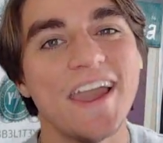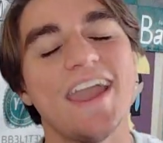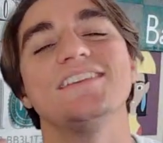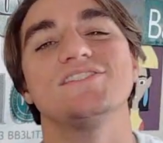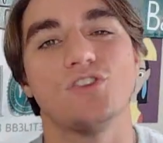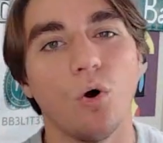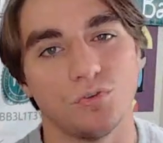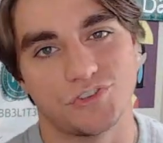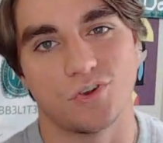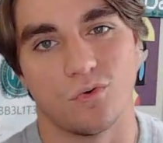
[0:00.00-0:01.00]
is
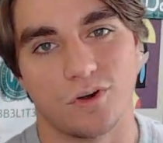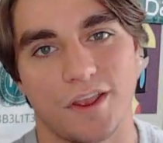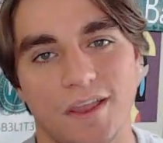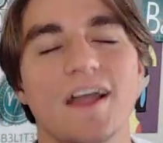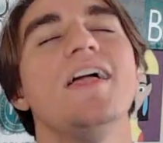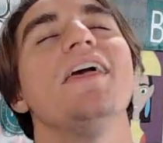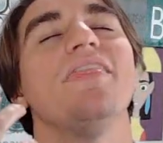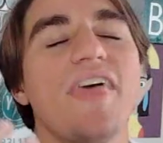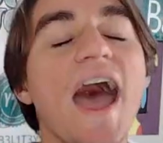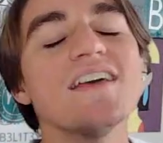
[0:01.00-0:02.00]
goal scoring.
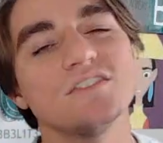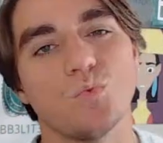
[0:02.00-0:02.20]
That is